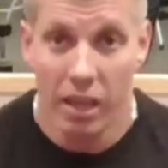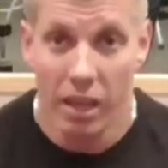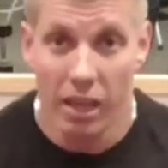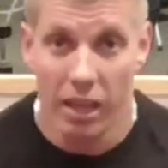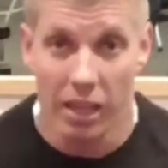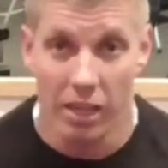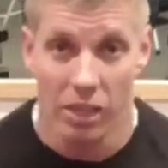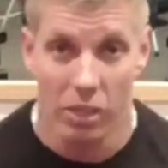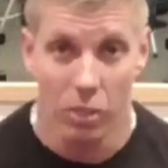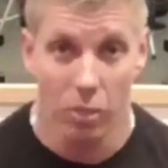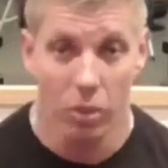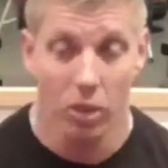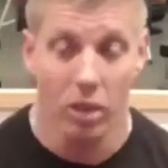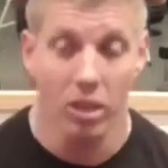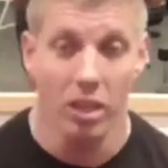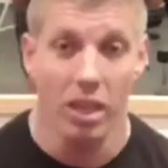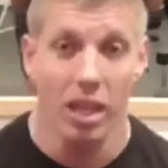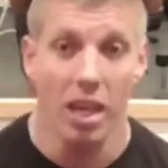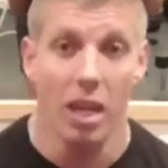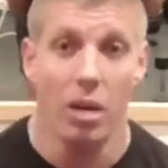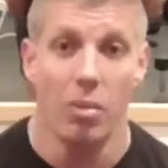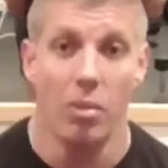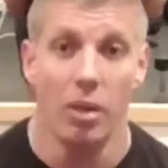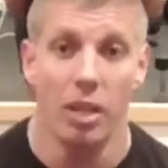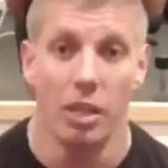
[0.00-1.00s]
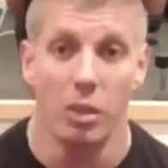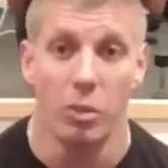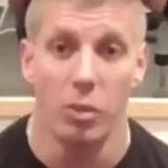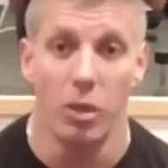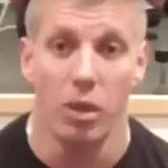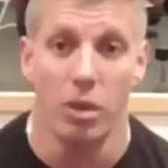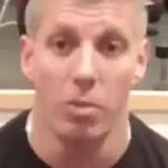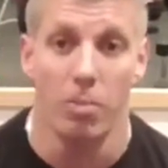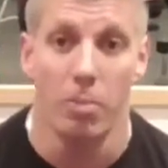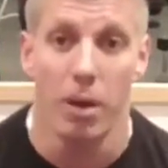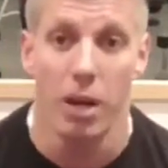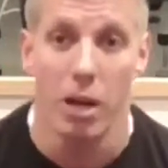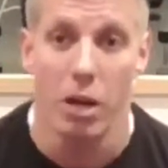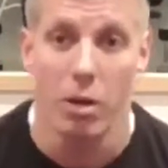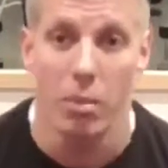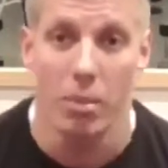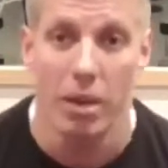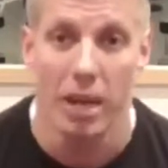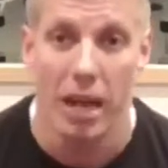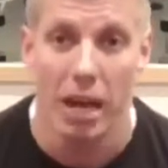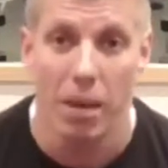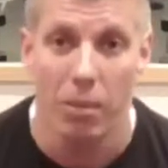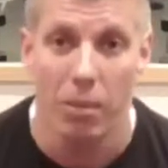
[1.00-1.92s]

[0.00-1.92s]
Okay, so we're going to get on with this, we're going to pyramid